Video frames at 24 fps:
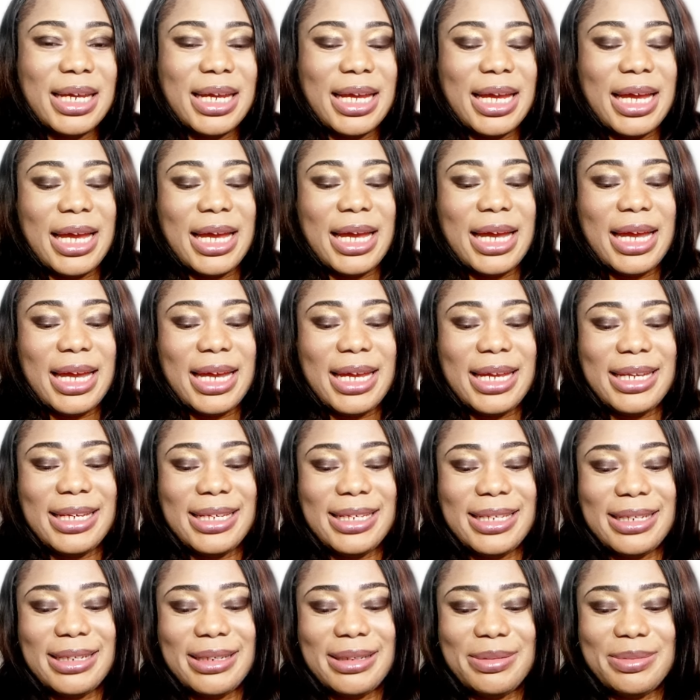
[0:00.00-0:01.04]

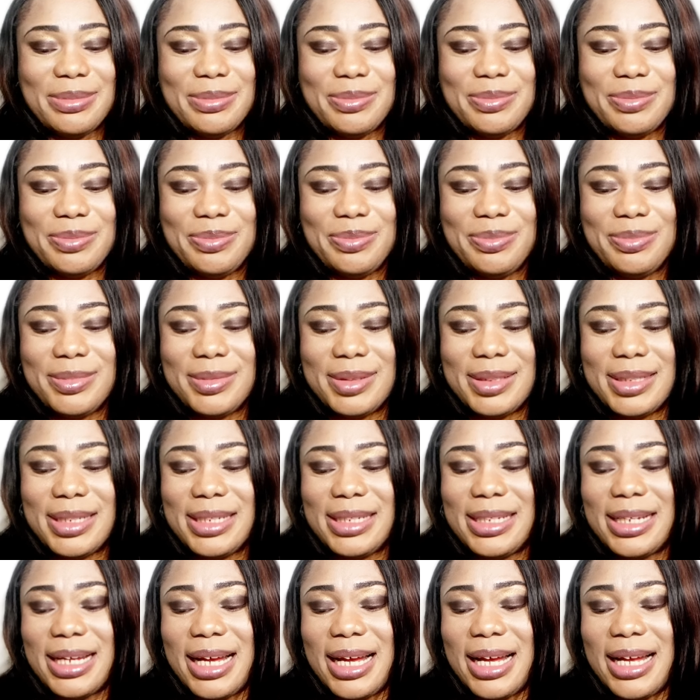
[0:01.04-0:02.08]
and
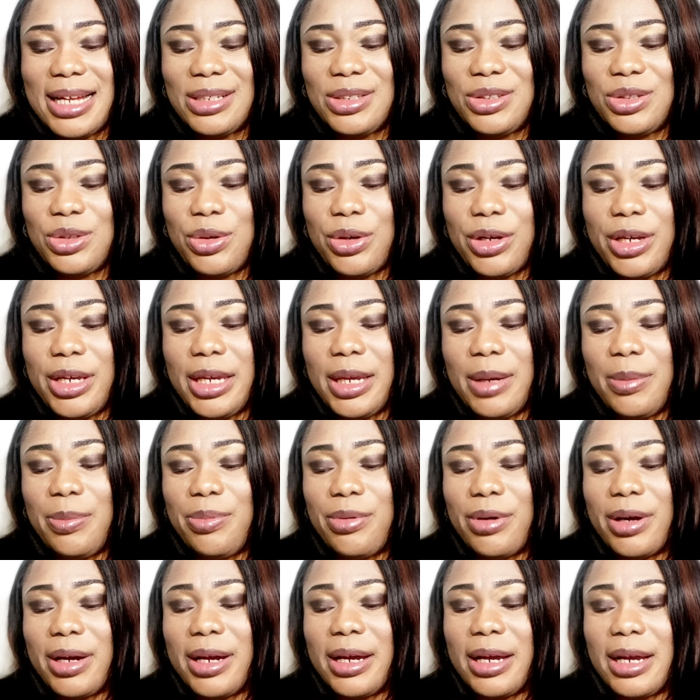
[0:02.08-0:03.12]
it had Twin
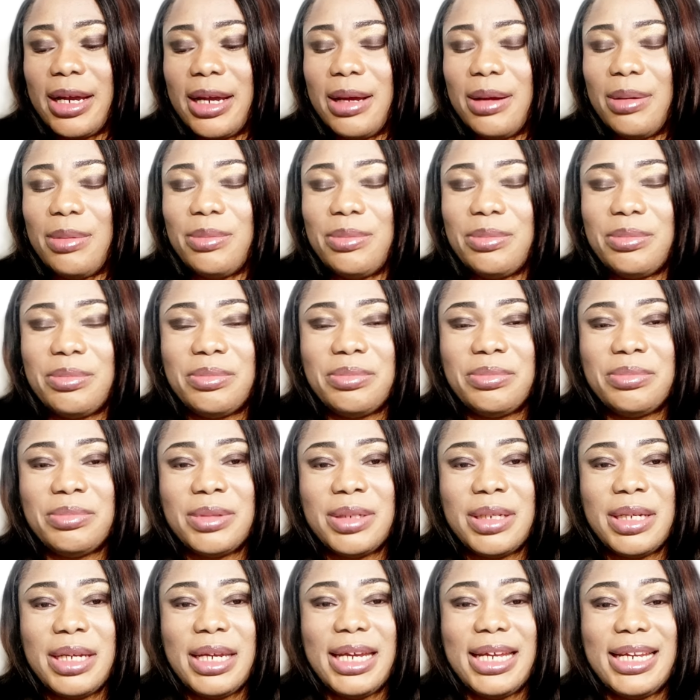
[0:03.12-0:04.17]
Abraham,
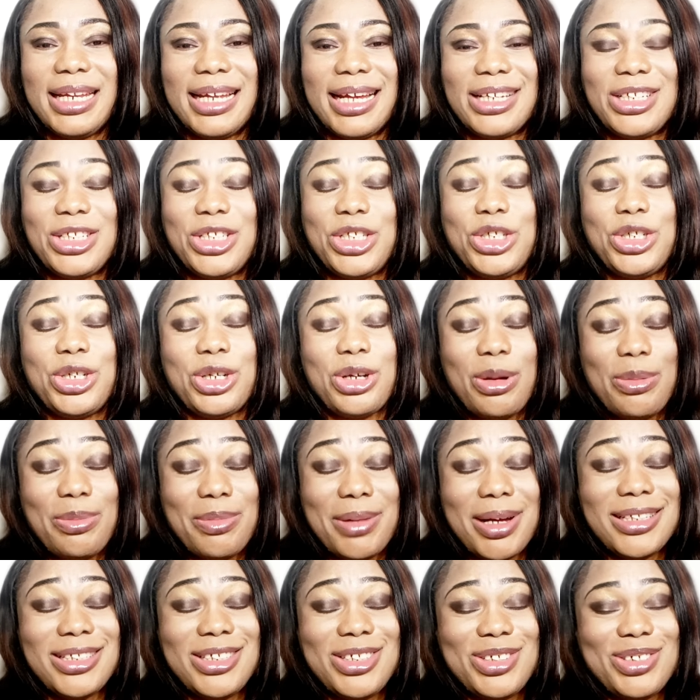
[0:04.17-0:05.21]
it had
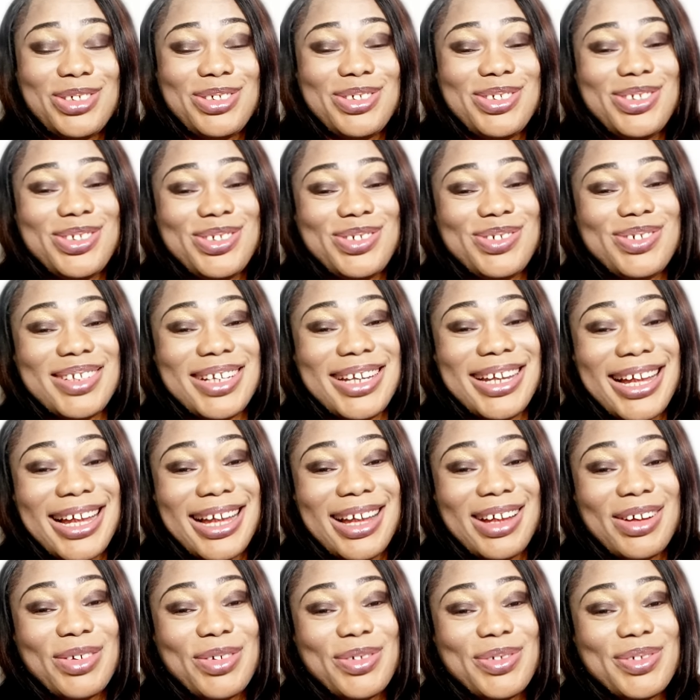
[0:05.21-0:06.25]
Chioma
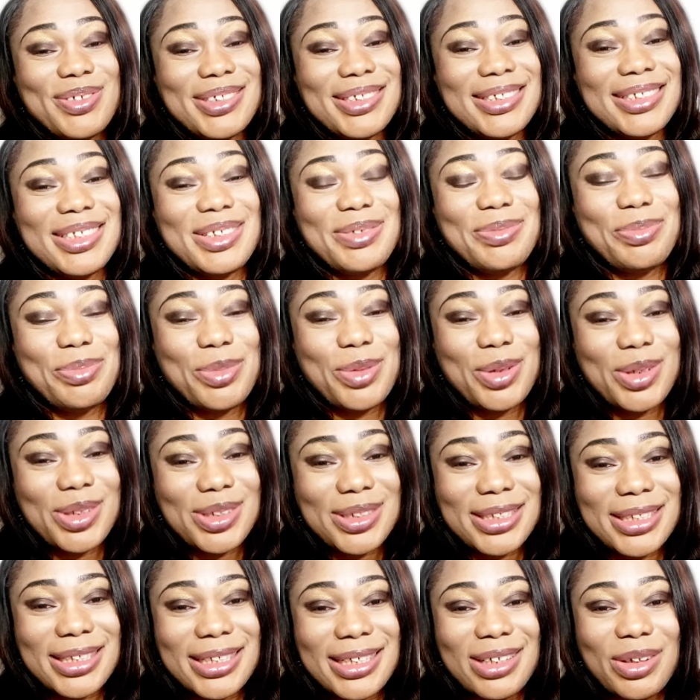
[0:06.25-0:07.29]
Chukwuka, who was the
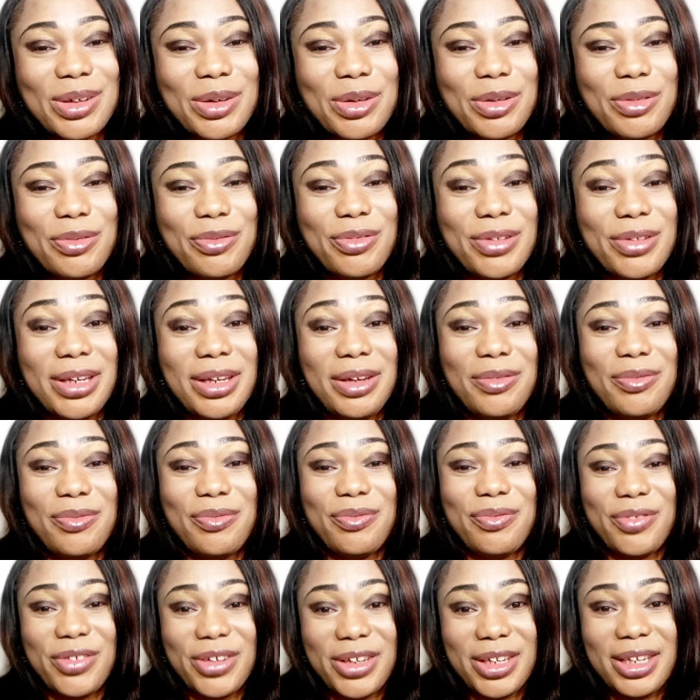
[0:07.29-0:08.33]
mother of
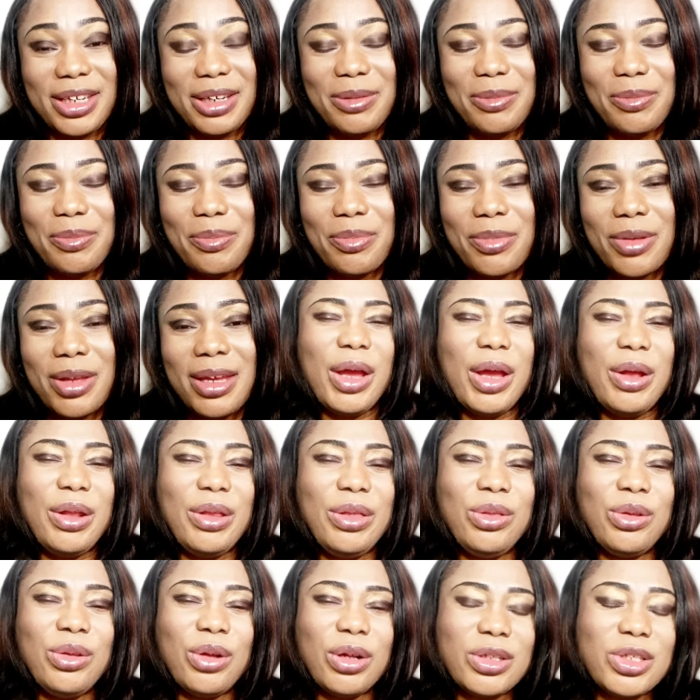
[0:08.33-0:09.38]
Ify.
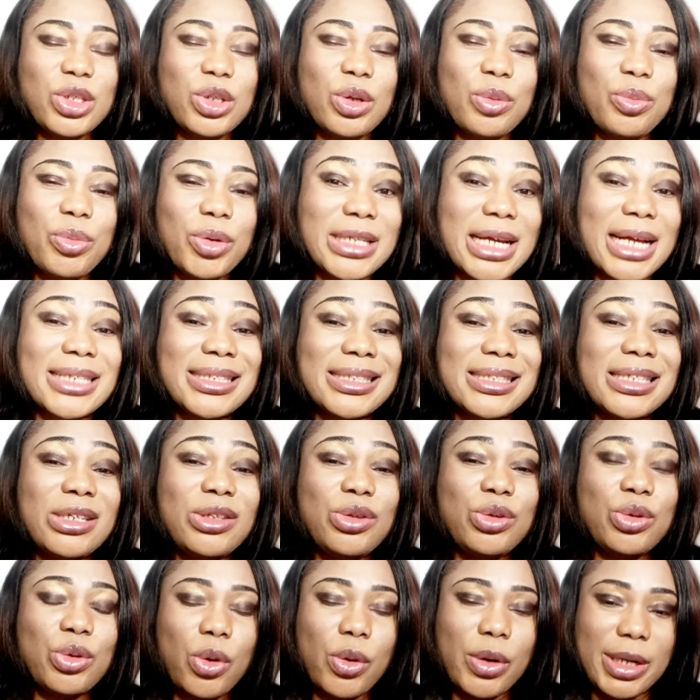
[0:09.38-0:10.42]
Not so much as the
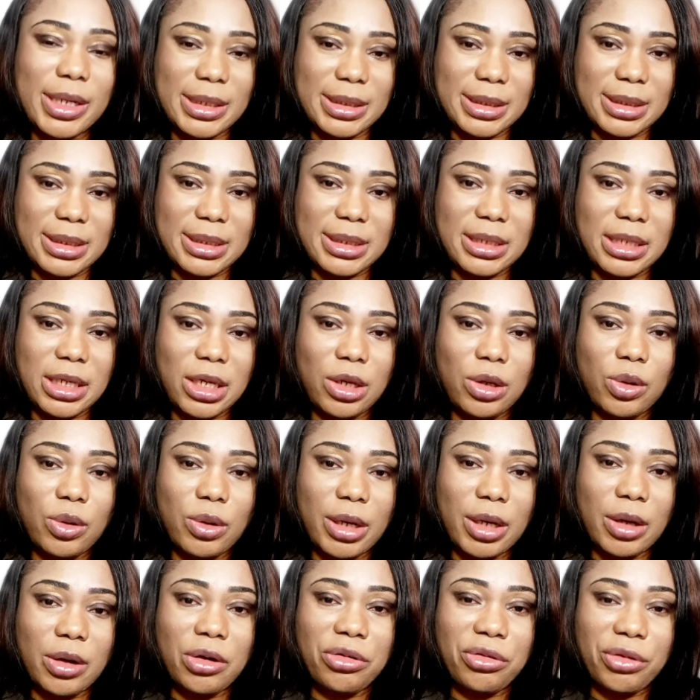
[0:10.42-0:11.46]
noise, you know,
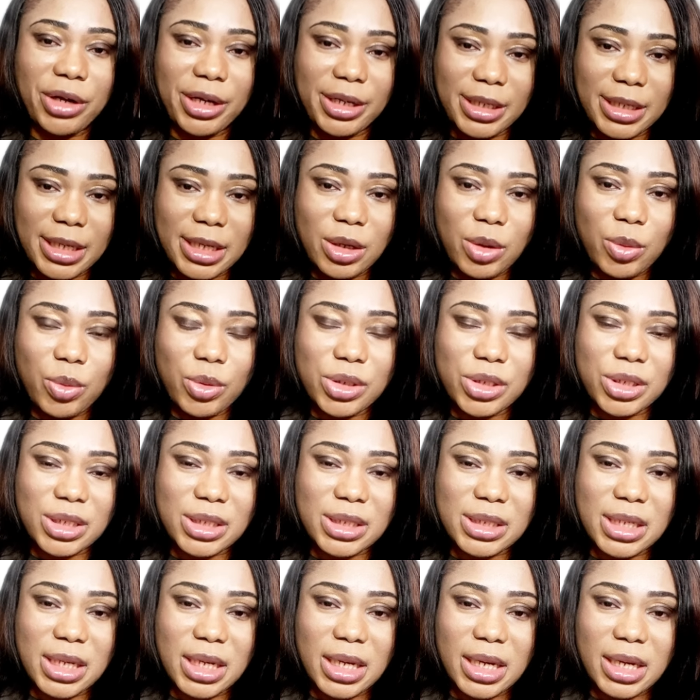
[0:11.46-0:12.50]
it created. It
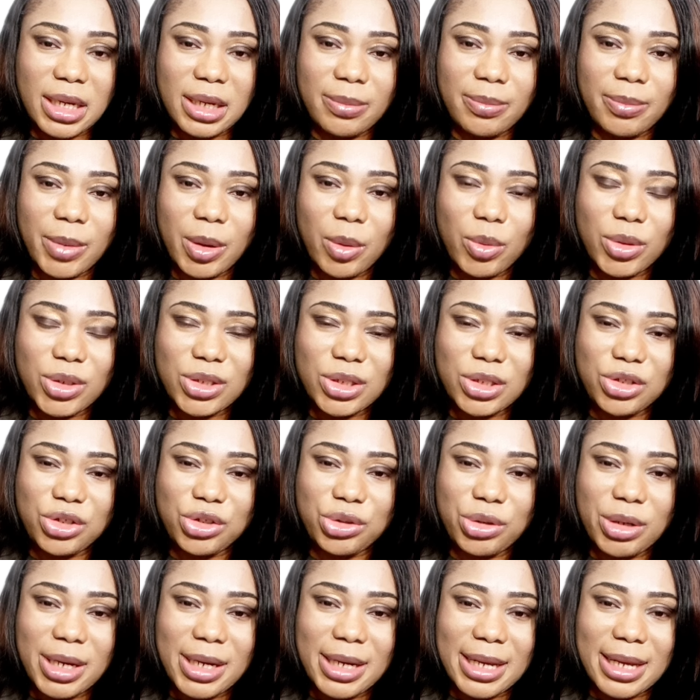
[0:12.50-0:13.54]
was the
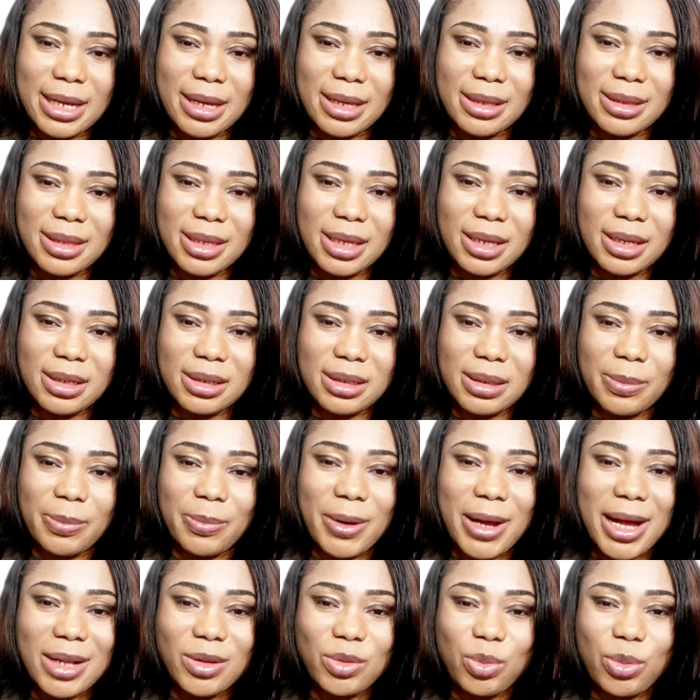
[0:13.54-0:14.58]
trailer. I think the
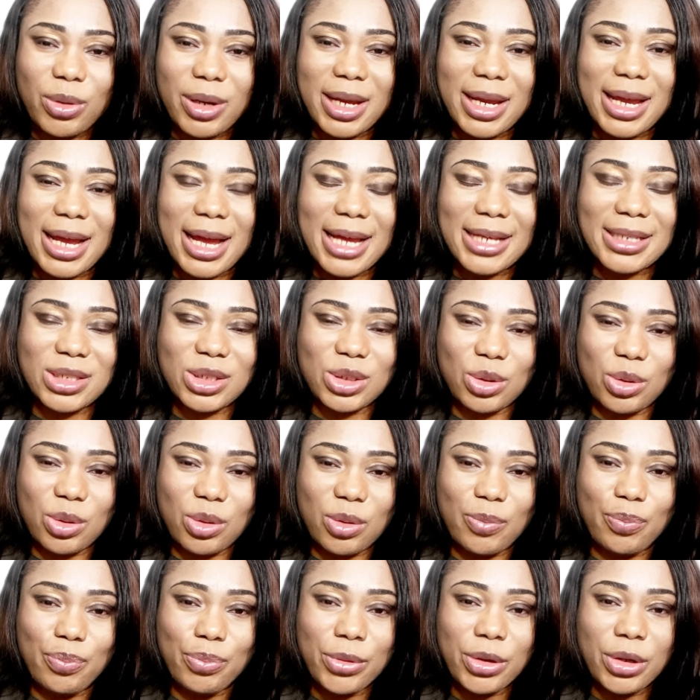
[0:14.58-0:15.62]
part where I
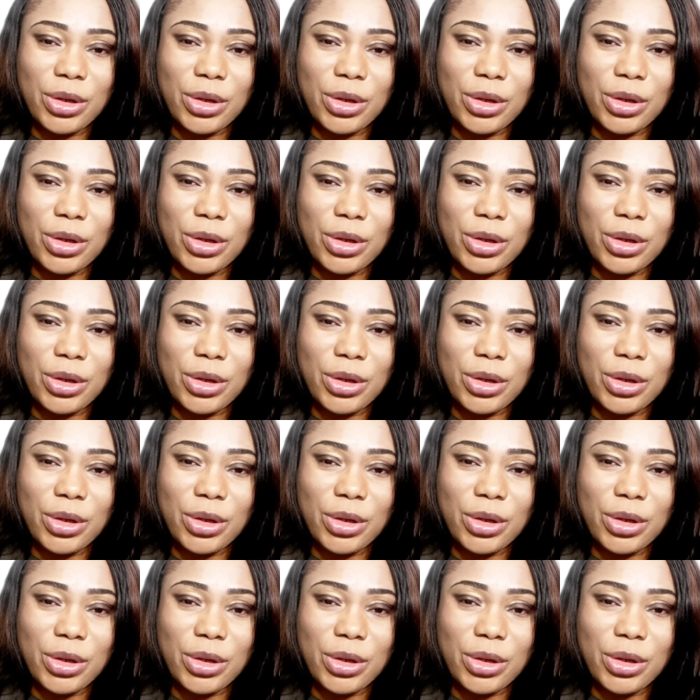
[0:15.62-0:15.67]
saw